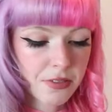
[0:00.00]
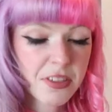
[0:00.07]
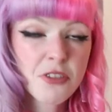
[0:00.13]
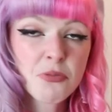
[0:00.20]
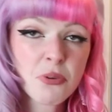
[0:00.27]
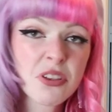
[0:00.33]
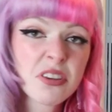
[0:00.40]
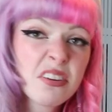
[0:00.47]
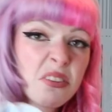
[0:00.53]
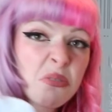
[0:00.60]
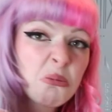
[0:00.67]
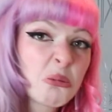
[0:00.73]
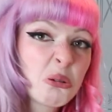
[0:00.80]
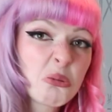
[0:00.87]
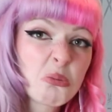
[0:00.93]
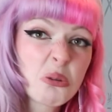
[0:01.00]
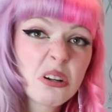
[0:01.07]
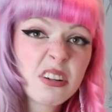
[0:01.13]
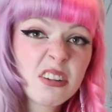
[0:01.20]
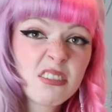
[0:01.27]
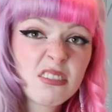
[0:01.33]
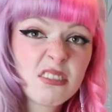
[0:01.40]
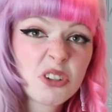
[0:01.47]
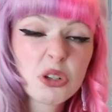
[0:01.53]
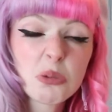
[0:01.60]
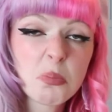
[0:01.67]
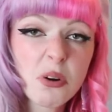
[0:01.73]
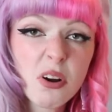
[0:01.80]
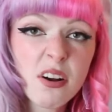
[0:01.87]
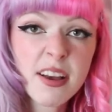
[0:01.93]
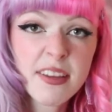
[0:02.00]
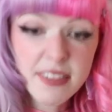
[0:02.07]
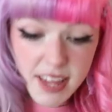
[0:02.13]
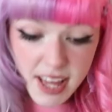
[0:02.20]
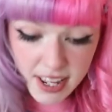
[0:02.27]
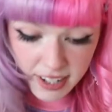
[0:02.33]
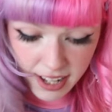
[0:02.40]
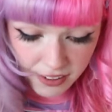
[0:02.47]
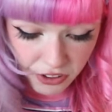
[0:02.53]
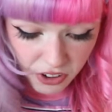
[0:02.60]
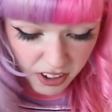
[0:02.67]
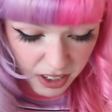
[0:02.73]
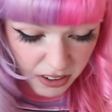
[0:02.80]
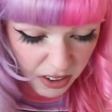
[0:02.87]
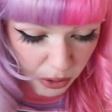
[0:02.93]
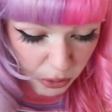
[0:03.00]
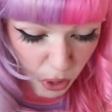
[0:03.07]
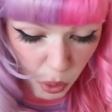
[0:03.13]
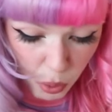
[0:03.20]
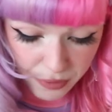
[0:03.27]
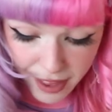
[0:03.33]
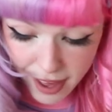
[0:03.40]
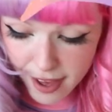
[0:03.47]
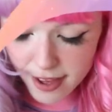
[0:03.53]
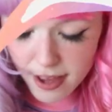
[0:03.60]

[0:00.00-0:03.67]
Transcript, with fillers: This was another good one, good price, and it hasn't got anything wrong with it.